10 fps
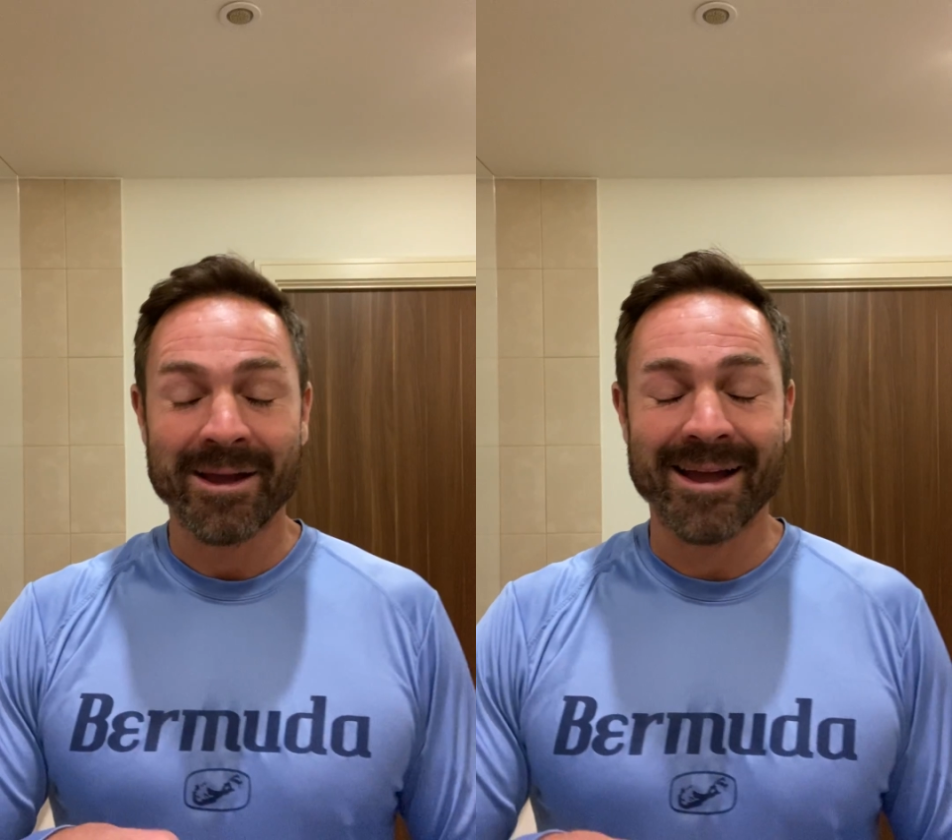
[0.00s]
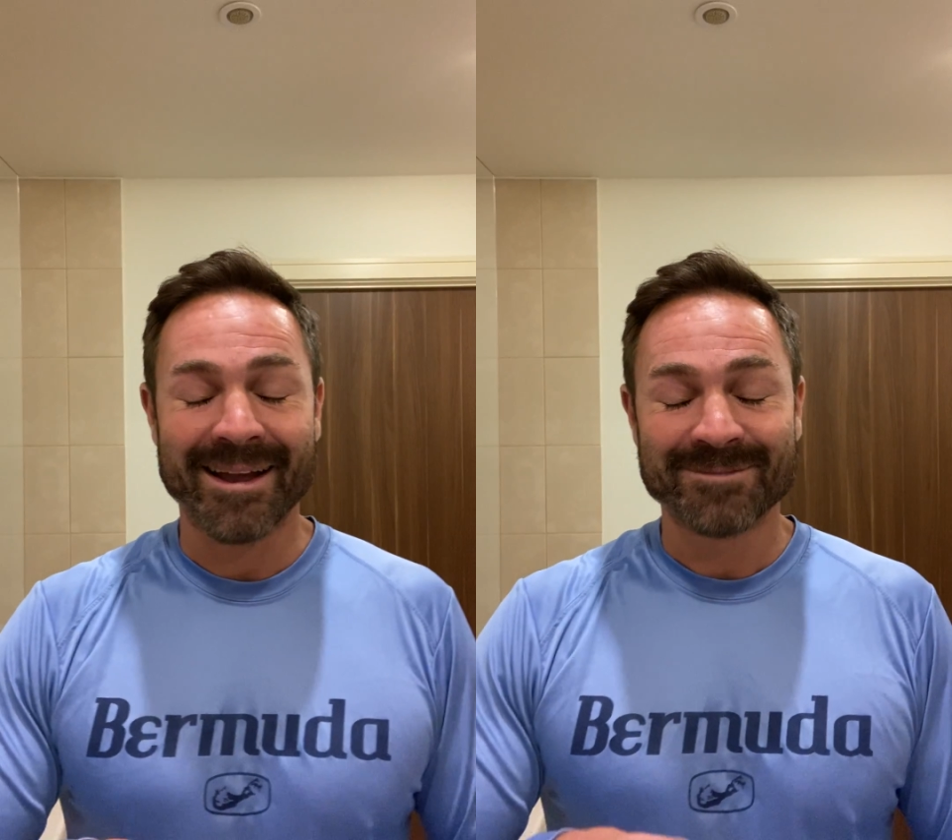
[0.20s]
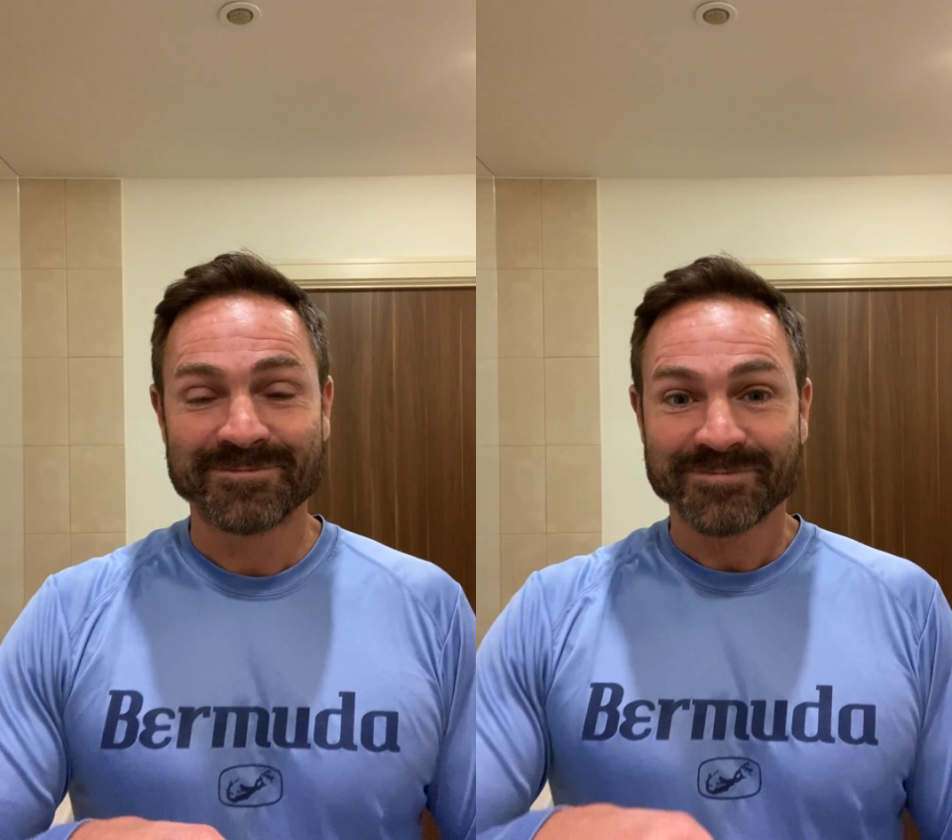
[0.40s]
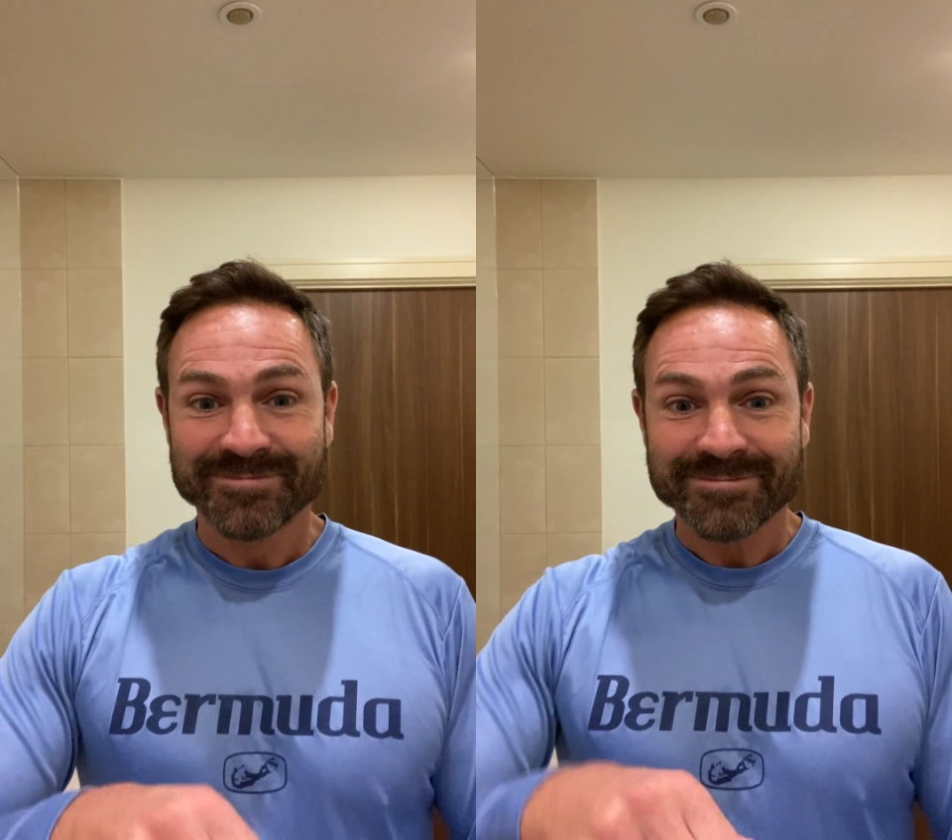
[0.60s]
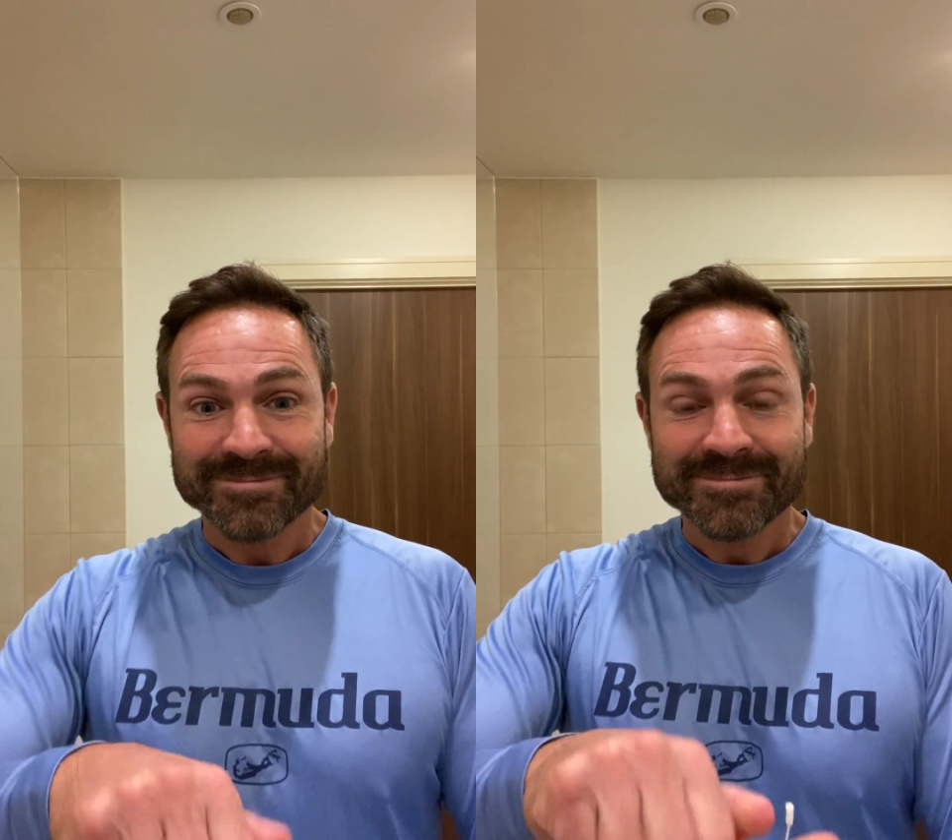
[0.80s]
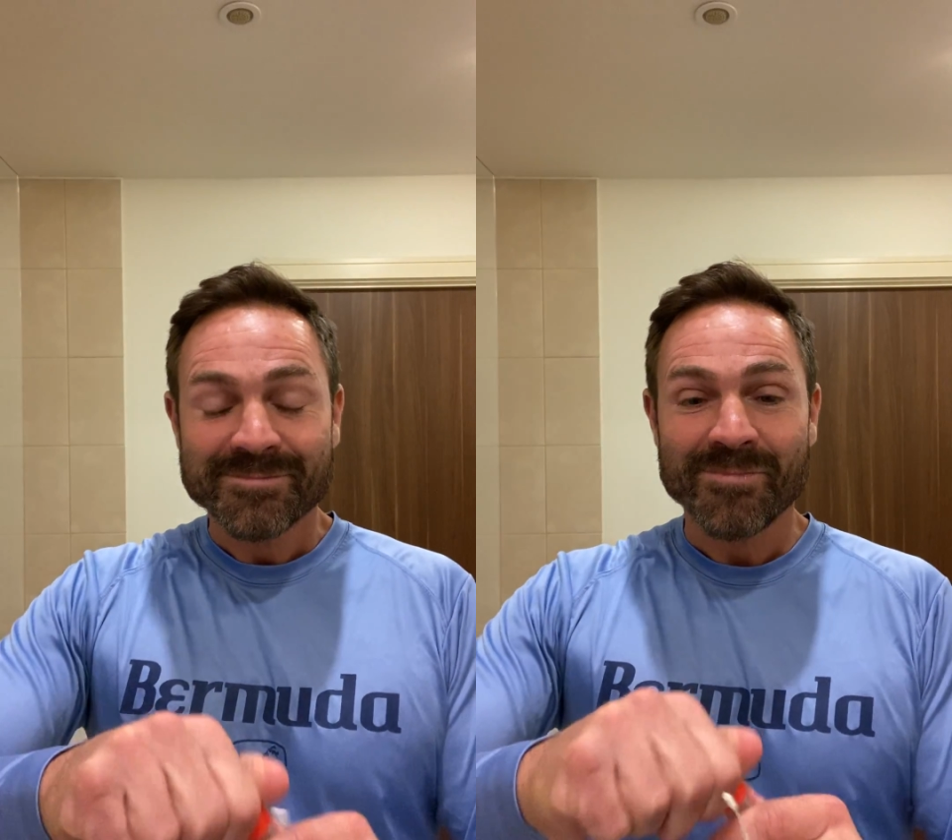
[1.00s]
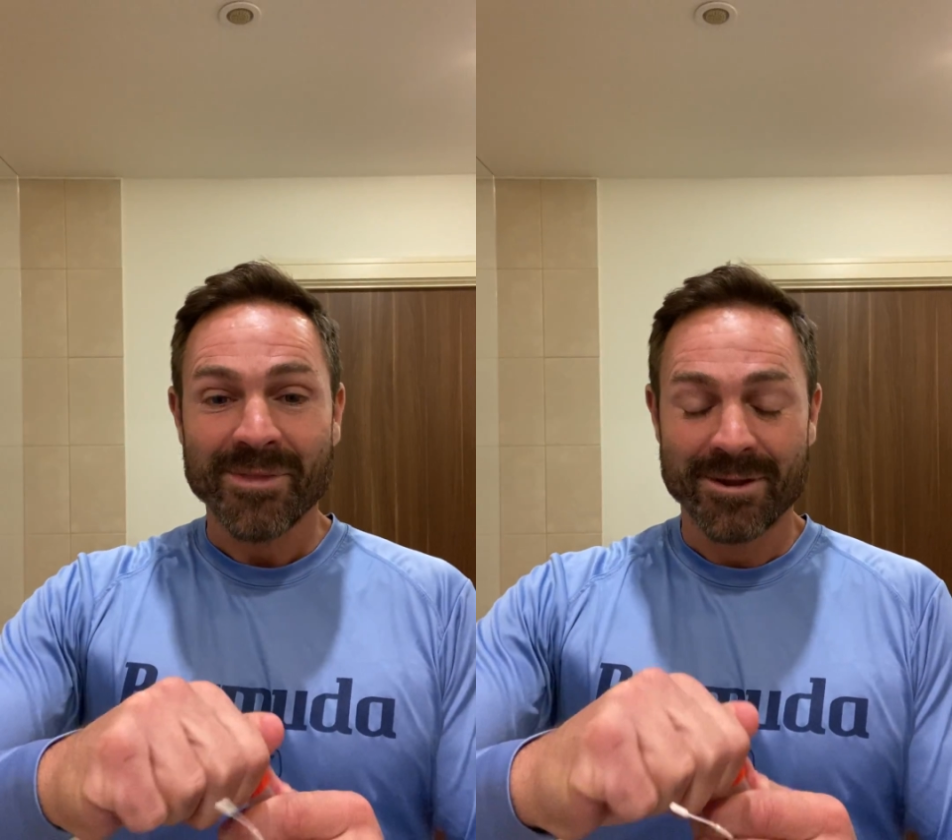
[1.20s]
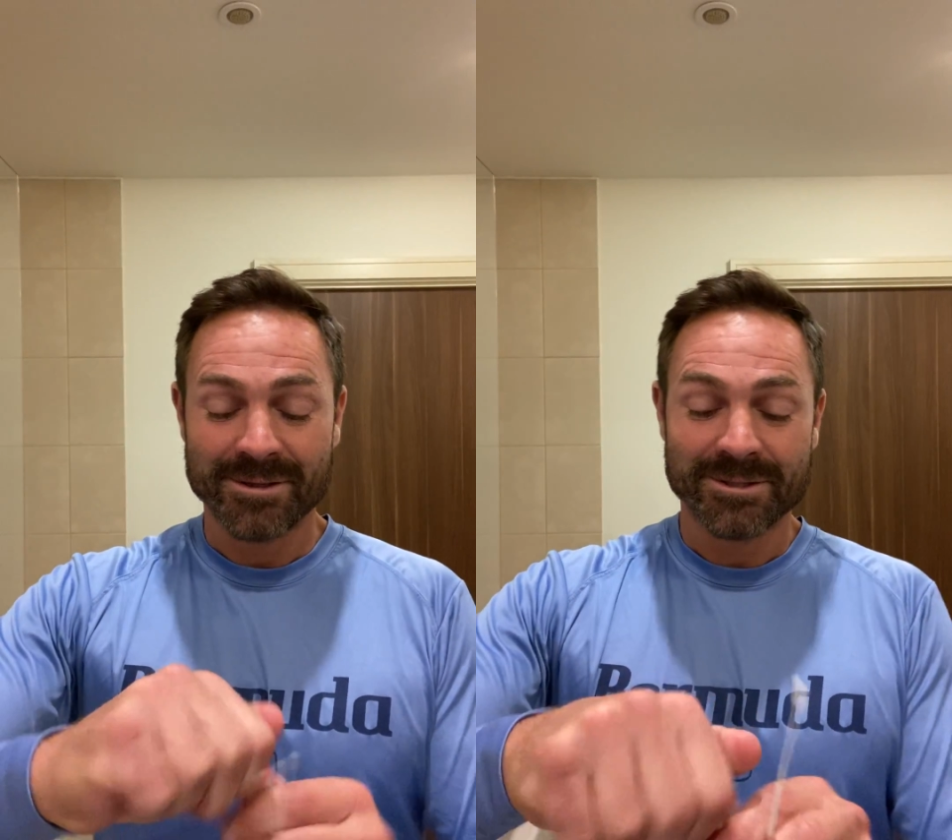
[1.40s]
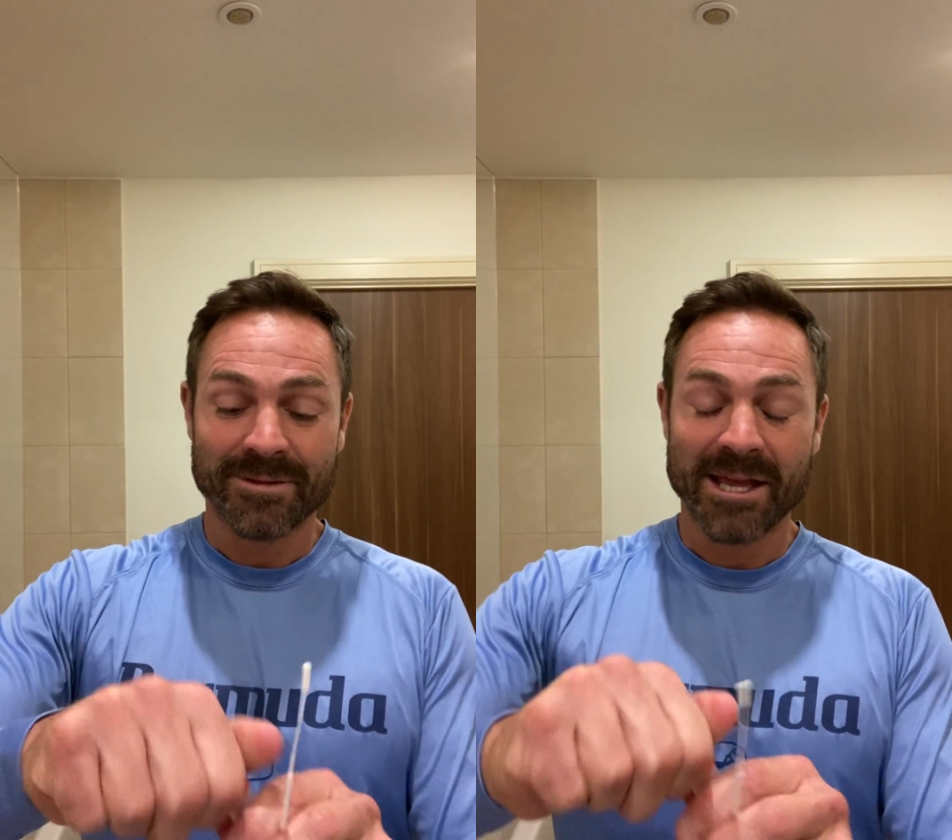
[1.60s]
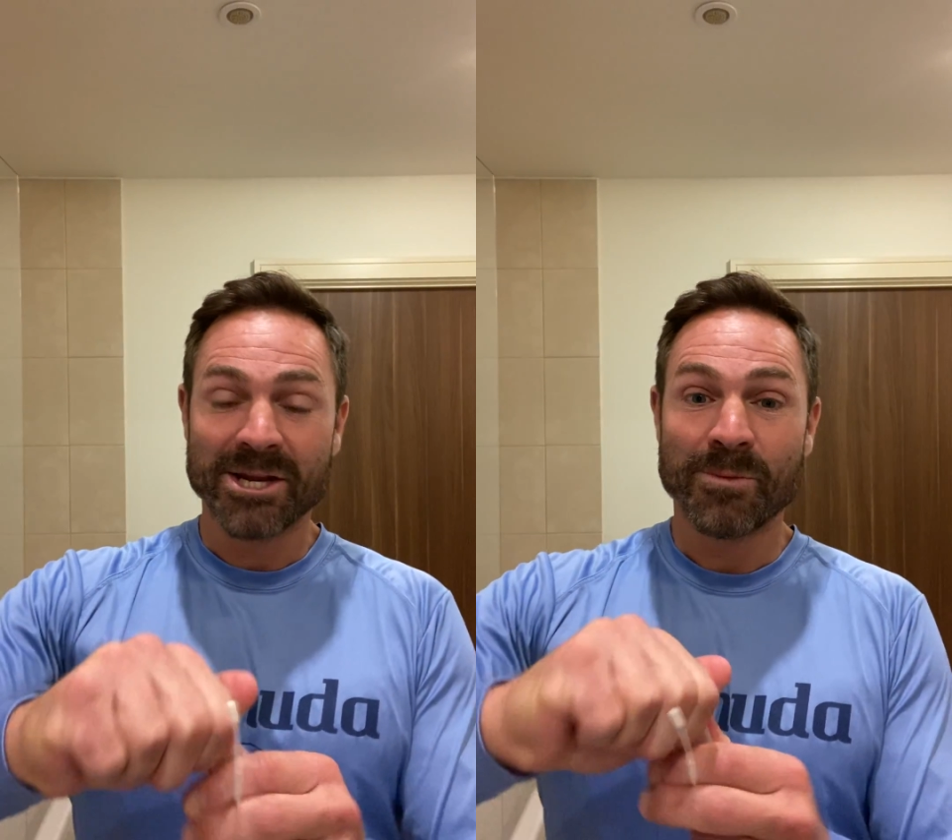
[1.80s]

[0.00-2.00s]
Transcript: okay. So then